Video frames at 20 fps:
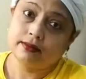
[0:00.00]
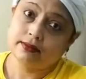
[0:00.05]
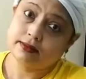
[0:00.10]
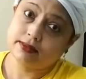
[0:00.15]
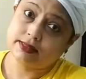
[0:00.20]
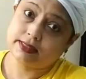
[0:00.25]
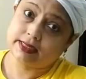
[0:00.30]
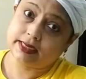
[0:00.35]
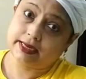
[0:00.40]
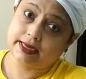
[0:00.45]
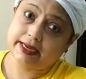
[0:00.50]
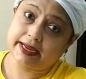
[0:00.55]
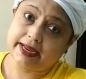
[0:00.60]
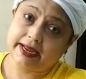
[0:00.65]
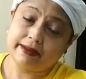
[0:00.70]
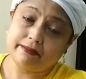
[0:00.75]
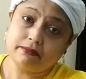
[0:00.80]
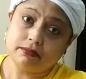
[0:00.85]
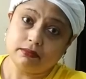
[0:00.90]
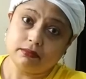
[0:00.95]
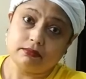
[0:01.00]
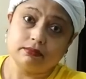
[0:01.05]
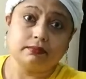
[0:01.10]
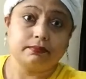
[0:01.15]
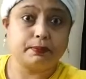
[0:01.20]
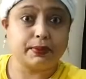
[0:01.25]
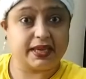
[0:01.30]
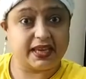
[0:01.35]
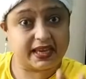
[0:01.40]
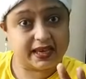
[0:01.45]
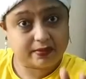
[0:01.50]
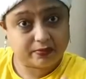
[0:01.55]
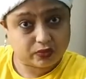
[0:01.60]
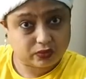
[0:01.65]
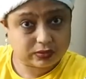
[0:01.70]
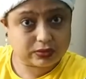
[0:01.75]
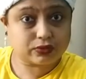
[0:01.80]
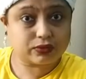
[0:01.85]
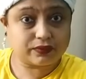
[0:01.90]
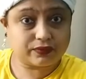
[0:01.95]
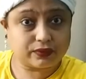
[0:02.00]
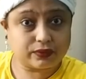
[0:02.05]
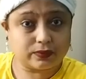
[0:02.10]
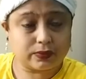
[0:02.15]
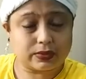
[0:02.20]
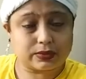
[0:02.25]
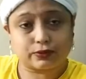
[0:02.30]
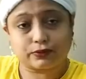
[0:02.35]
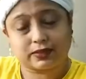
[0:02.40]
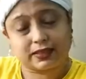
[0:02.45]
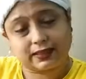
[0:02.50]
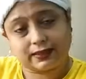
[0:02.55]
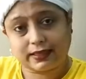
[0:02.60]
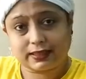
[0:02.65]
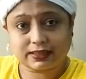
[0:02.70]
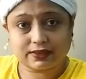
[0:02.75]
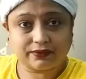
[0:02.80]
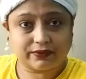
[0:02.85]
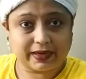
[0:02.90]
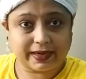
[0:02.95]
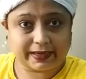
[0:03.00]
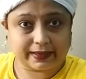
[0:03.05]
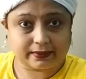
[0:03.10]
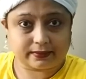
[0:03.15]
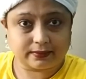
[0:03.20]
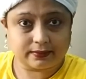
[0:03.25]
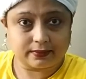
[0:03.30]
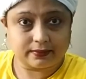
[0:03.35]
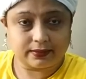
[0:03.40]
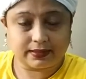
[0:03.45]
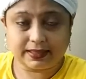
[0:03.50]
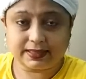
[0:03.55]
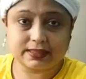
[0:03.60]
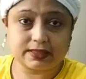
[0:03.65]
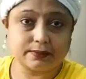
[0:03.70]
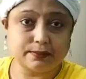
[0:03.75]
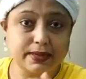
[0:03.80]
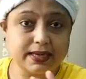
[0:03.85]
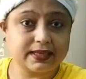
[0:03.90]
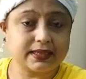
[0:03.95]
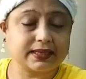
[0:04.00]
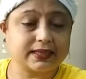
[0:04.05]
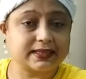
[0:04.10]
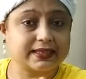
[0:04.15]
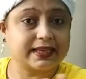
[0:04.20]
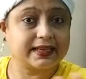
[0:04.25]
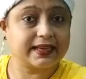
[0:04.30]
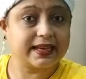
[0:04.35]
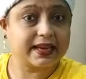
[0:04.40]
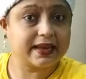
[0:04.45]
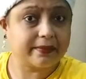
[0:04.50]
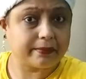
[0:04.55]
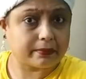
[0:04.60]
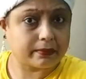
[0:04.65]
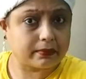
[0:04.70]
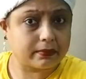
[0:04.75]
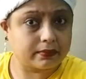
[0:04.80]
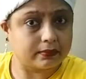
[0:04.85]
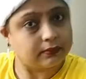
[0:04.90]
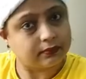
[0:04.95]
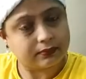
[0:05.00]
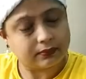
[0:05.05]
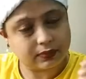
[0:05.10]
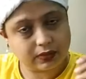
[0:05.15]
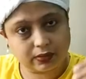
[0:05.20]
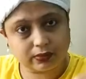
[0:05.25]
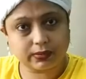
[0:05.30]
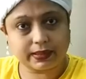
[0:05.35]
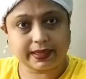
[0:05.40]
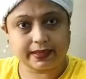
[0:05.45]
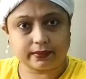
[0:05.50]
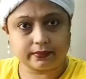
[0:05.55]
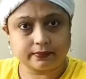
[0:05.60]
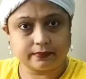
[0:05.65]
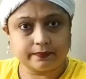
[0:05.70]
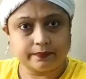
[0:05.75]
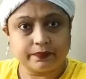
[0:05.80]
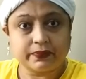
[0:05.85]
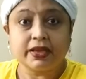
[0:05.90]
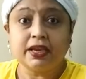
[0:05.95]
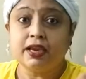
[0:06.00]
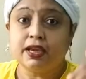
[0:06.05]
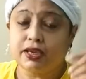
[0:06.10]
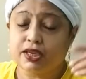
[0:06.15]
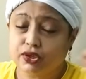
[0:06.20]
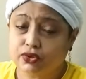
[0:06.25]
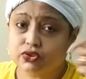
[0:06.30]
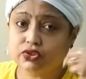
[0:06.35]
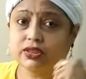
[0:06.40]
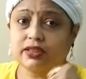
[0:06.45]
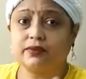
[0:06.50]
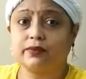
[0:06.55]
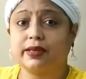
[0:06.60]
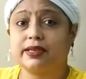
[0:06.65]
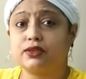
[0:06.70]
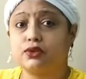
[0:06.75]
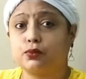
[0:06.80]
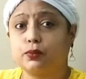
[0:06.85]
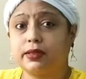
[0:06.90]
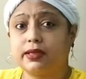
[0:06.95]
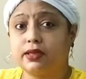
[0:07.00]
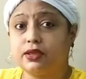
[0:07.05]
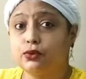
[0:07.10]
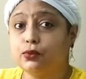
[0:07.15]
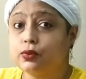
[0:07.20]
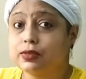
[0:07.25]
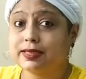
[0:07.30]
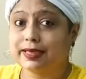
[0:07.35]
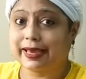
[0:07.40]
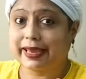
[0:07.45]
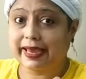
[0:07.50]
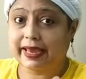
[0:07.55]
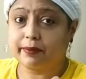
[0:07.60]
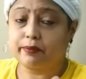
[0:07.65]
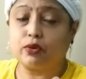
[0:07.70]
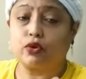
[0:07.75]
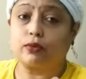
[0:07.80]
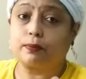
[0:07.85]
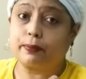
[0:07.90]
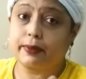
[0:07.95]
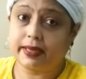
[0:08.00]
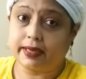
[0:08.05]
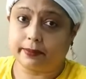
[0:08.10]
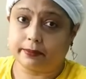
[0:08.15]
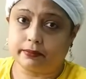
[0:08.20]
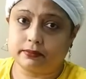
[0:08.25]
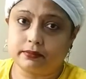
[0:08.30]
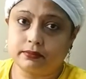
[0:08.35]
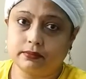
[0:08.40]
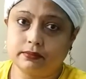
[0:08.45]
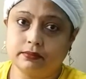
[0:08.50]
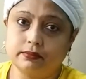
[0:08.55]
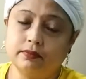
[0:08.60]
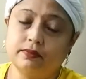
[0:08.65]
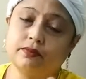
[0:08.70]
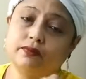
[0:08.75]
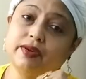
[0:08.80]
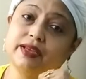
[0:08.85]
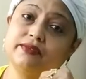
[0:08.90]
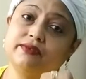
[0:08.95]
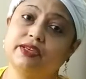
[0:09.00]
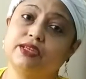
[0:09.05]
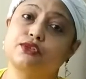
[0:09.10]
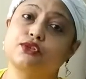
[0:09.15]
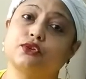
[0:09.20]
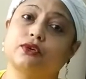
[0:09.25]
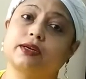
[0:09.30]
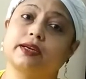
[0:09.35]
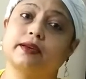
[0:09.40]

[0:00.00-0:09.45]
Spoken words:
10 a.m. p.m. also if you want to say, that's fine. Let's meet at 10 a.m. Okay. Usually when do we use a.m. or p.m.? When we are talking